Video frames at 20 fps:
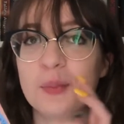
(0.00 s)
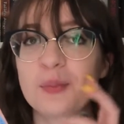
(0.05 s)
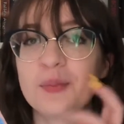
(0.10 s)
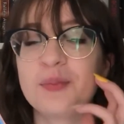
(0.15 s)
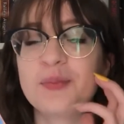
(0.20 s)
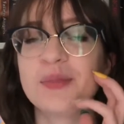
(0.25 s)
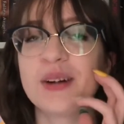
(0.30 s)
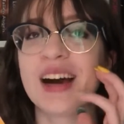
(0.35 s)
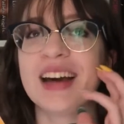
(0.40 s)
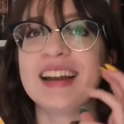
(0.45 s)

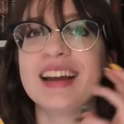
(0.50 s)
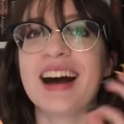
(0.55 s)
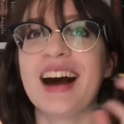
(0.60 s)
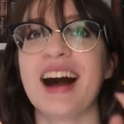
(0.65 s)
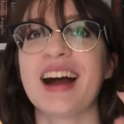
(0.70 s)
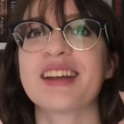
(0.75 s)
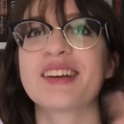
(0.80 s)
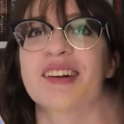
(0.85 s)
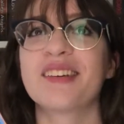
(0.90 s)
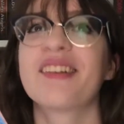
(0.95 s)
but
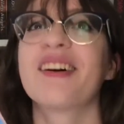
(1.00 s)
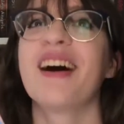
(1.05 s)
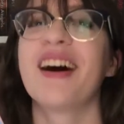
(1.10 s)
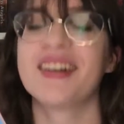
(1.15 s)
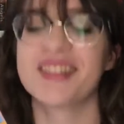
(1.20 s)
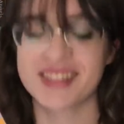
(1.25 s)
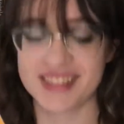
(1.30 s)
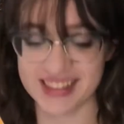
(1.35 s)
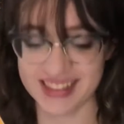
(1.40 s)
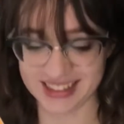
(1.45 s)
I don't know how
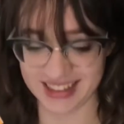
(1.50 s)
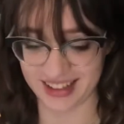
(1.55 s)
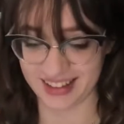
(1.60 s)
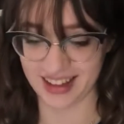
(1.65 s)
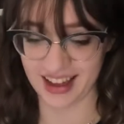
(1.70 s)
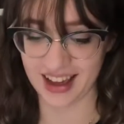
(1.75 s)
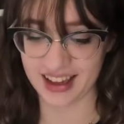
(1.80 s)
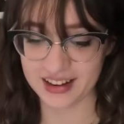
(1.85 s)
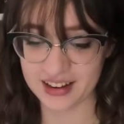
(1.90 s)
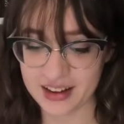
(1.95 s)
else to say
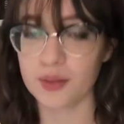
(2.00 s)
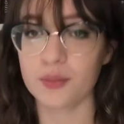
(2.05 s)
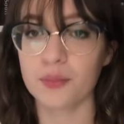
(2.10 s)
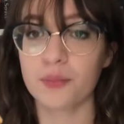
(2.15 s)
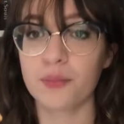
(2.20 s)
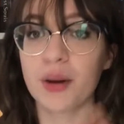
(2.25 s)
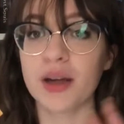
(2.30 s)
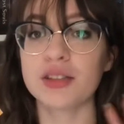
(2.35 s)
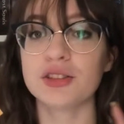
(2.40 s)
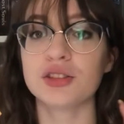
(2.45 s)
that.
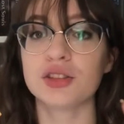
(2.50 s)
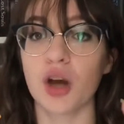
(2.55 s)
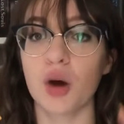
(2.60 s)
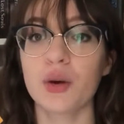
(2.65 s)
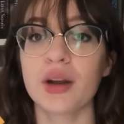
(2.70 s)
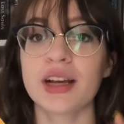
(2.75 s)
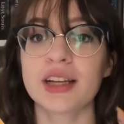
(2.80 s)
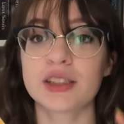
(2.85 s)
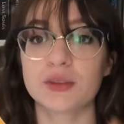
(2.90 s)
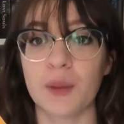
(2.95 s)
But
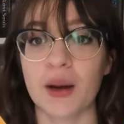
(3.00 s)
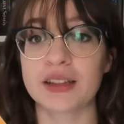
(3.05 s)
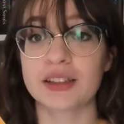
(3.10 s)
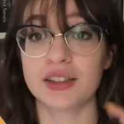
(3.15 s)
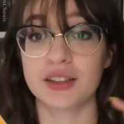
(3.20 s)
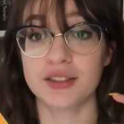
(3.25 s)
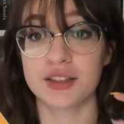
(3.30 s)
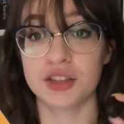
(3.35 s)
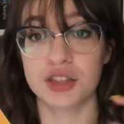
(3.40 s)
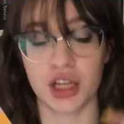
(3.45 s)
don't expect
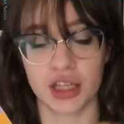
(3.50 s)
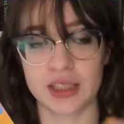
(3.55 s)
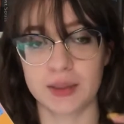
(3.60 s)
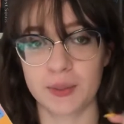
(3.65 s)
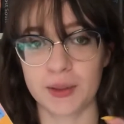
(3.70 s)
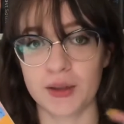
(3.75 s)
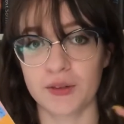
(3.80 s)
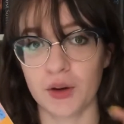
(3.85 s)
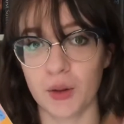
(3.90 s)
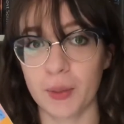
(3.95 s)
it to just
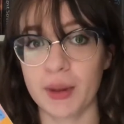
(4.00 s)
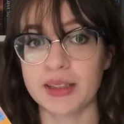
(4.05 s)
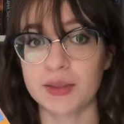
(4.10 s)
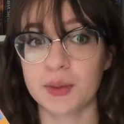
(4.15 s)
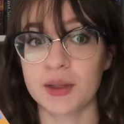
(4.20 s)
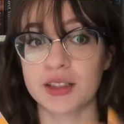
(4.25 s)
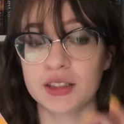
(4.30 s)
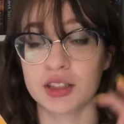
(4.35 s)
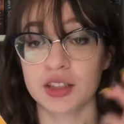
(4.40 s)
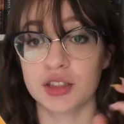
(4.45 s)
be a romance,
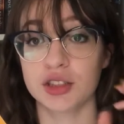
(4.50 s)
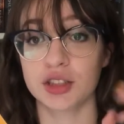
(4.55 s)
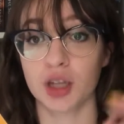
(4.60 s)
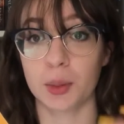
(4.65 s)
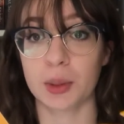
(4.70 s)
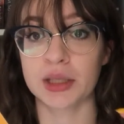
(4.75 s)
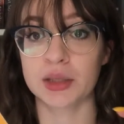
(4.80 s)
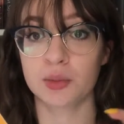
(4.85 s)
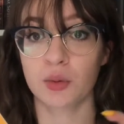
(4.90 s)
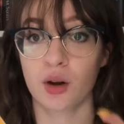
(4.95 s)
because it is so
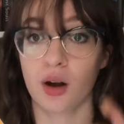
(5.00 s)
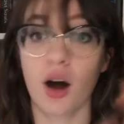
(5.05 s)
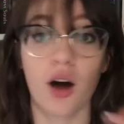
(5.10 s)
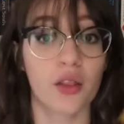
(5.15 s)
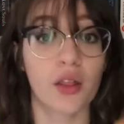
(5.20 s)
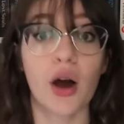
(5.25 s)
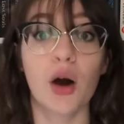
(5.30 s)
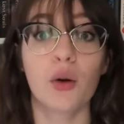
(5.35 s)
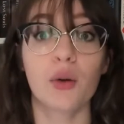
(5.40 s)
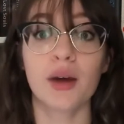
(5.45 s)
much more,
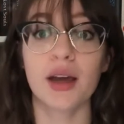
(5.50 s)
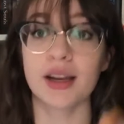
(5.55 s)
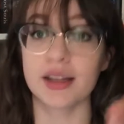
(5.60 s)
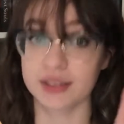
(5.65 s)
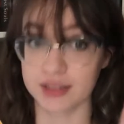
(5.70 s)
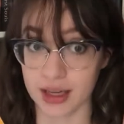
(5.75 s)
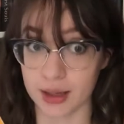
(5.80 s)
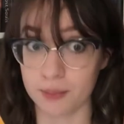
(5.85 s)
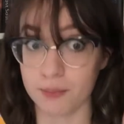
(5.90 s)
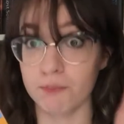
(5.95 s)
although it is
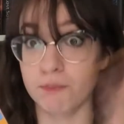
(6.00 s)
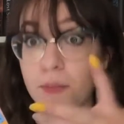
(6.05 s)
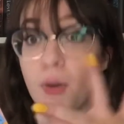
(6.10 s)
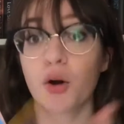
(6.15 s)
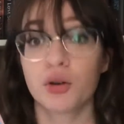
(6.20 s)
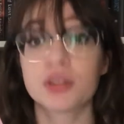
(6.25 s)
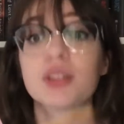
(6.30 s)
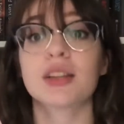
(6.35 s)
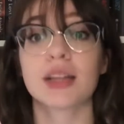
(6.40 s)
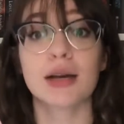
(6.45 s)
like
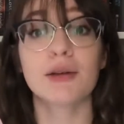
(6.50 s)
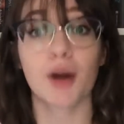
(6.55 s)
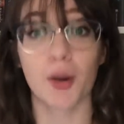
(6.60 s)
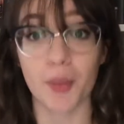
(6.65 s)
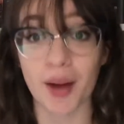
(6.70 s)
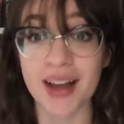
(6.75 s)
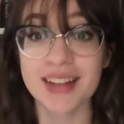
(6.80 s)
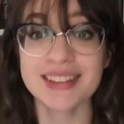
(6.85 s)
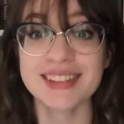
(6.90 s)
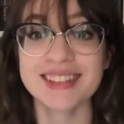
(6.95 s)
mostly
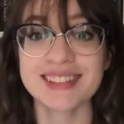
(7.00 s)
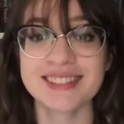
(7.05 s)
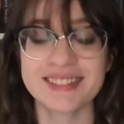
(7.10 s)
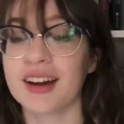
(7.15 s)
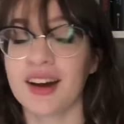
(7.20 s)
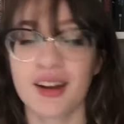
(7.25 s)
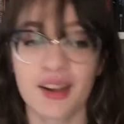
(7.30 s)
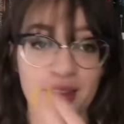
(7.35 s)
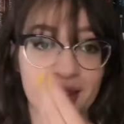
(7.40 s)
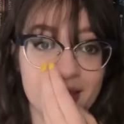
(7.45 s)
romance.
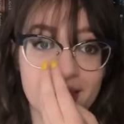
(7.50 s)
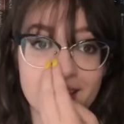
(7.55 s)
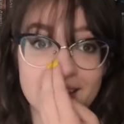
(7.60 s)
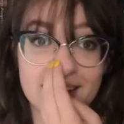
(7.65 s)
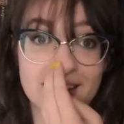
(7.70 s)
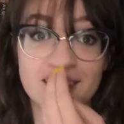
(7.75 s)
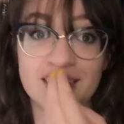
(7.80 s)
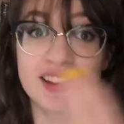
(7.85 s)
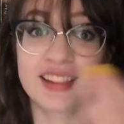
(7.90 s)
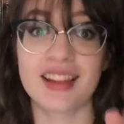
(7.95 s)
Another thing that
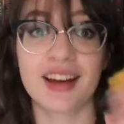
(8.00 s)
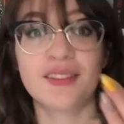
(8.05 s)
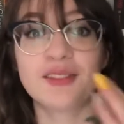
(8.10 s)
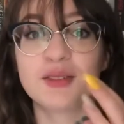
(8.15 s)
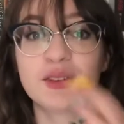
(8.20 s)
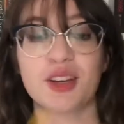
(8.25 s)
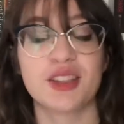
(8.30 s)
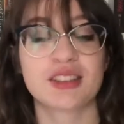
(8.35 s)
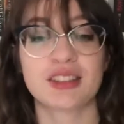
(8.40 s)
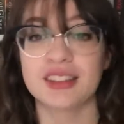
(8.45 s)
I really loved
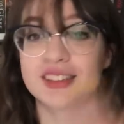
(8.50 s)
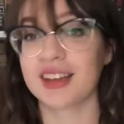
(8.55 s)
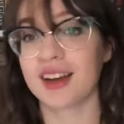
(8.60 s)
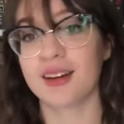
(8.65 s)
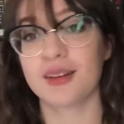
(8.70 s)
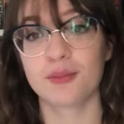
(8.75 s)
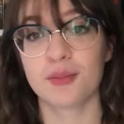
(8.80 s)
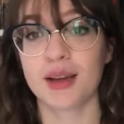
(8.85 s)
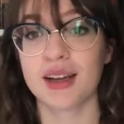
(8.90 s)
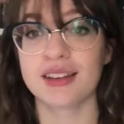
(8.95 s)
was the t
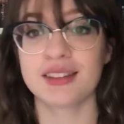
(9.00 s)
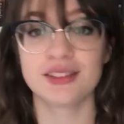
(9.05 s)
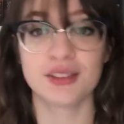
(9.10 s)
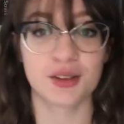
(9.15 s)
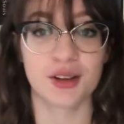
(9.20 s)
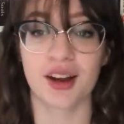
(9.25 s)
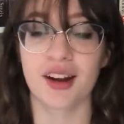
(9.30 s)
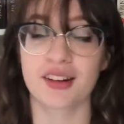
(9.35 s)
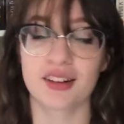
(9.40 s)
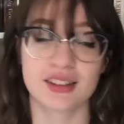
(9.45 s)
main two
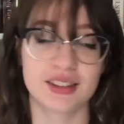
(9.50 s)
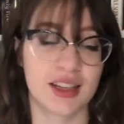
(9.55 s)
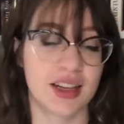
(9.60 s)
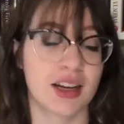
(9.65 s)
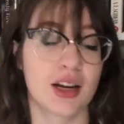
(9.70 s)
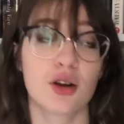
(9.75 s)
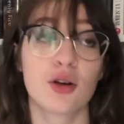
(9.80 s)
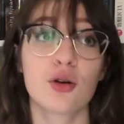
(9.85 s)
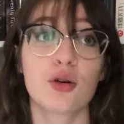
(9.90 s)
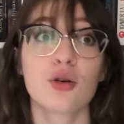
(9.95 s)
characters had
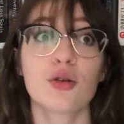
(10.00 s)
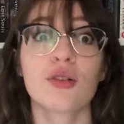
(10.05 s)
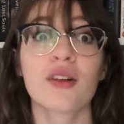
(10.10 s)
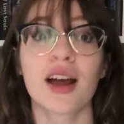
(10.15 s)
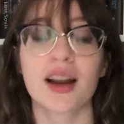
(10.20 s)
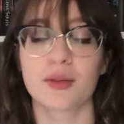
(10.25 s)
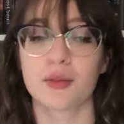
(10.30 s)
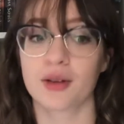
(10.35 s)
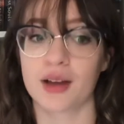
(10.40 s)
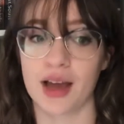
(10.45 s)

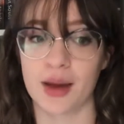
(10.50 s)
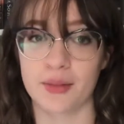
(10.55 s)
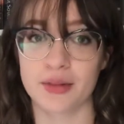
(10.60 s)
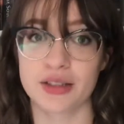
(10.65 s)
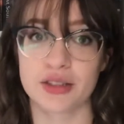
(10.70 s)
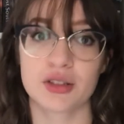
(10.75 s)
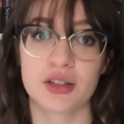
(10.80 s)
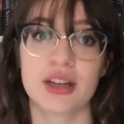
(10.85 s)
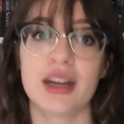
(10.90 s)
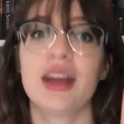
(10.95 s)
incredible
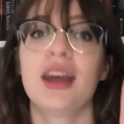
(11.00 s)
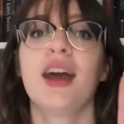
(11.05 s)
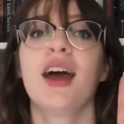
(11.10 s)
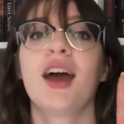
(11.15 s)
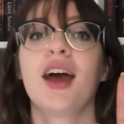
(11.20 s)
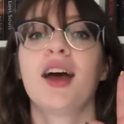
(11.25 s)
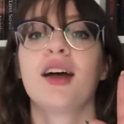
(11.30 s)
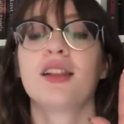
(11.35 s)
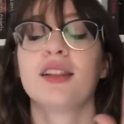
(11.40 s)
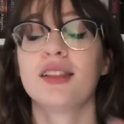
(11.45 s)
chemistry,
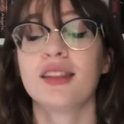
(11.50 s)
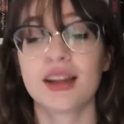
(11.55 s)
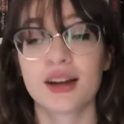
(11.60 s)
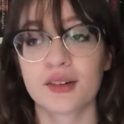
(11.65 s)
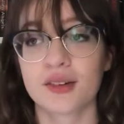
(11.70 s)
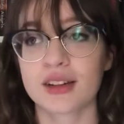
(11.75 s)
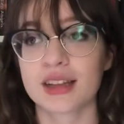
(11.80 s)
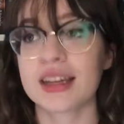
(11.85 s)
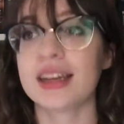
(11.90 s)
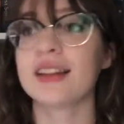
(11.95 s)

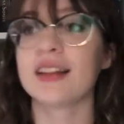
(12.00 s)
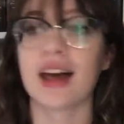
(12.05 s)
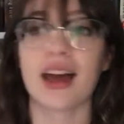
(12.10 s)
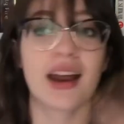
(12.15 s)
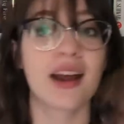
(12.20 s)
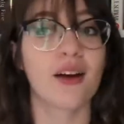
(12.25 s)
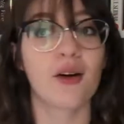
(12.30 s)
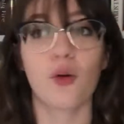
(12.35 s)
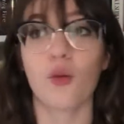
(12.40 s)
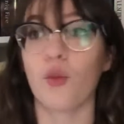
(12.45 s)
literally
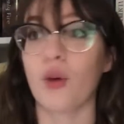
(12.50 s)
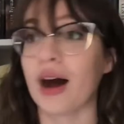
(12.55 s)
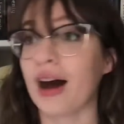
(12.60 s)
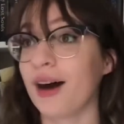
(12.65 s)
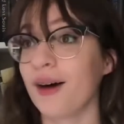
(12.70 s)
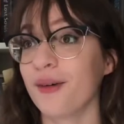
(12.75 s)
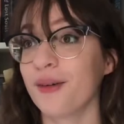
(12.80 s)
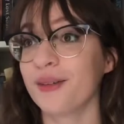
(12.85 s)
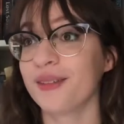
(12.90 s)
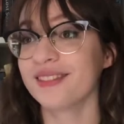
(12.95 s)
like,
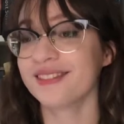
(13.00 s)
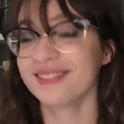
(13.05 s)
wow.